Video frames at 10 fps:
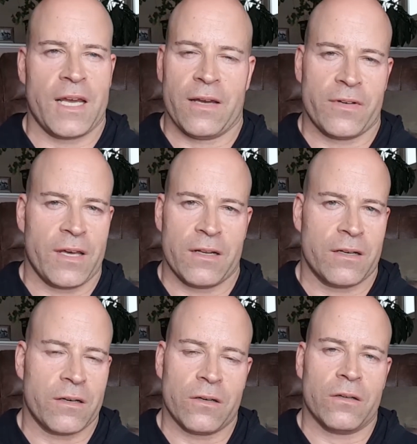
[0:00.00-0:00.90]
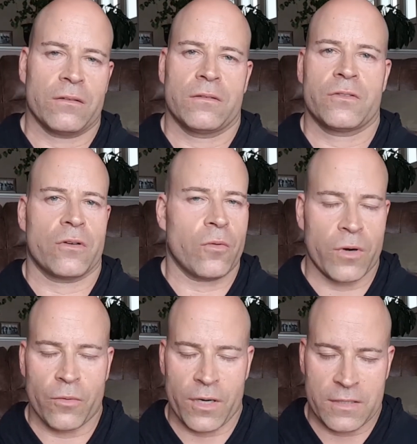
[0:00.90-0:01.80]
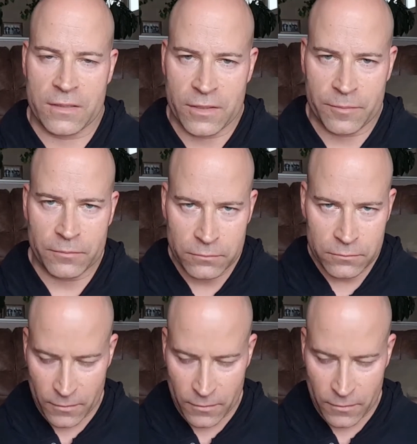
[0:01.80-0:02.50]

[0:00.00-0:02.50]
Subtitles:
I haven't had it in at all. So I don't wear it when I sleep.